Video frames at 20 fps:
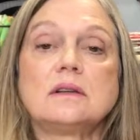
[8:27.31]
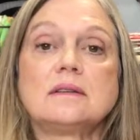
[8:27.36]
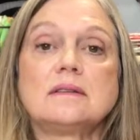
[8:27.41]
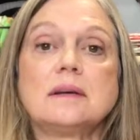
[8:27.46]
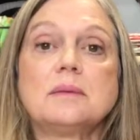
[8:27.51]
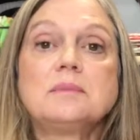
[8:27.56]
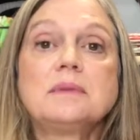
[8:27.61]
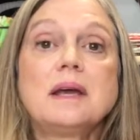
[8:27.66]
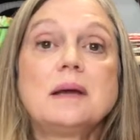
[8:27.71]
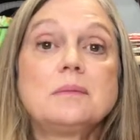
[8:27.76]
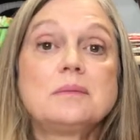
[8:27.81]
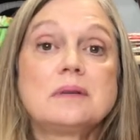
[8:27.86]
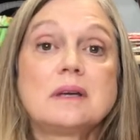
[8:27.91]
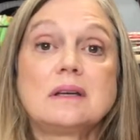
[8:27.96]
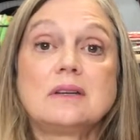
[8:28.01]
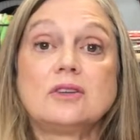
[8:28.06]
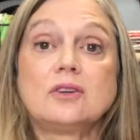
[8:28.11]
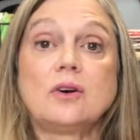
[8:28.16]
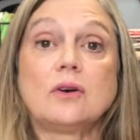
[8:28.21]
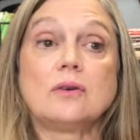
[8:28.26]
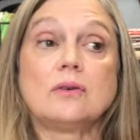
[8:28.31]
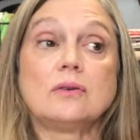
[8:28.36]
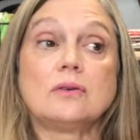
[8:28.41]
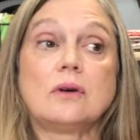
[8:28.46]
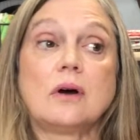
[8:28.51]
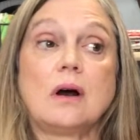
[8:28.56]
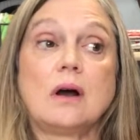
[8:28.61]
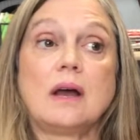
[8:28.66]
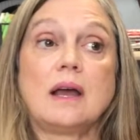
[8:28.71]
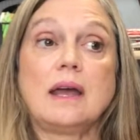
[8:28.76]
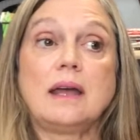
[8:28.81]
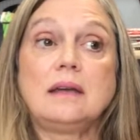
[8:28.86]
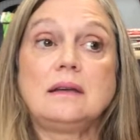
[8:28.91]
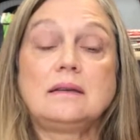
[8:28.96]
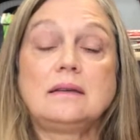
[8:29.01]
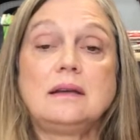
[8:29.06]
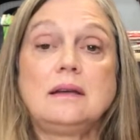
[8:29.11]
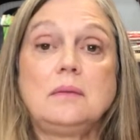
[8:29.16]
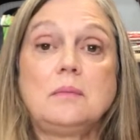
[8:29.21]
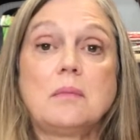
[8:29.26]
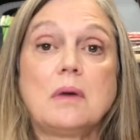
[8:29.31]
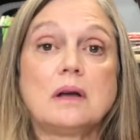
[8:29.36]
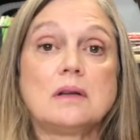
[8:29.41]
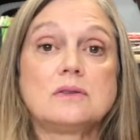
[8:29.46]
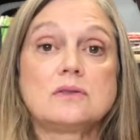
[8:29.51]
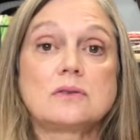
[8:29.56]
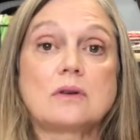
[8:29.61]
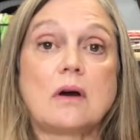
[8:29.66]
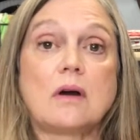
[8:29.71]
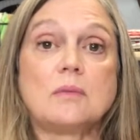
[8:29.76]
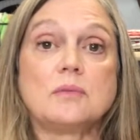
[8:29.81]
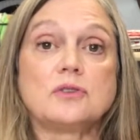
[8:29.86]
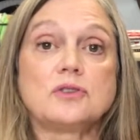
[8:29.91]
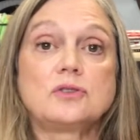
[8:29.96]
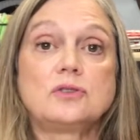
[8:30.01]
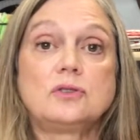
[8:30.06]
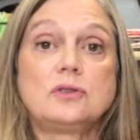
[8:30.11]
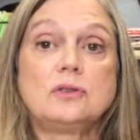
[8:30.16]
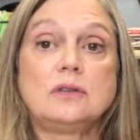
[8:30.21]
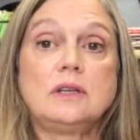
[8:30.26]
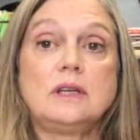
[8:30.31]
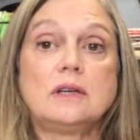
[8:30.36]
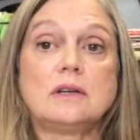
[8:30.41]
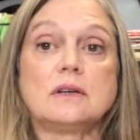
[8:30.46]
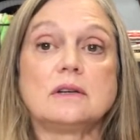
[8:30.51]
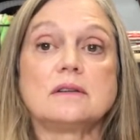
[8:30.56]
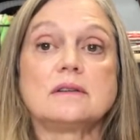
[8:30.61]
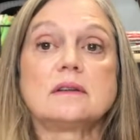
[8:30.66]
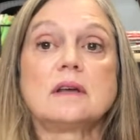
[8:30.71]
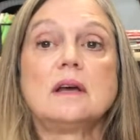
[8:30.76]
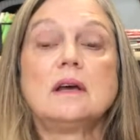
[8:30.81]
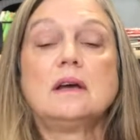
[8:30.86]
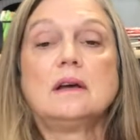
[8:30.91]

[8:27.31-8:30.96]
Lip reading: Sometimes I can go 18 months or almost 2 years.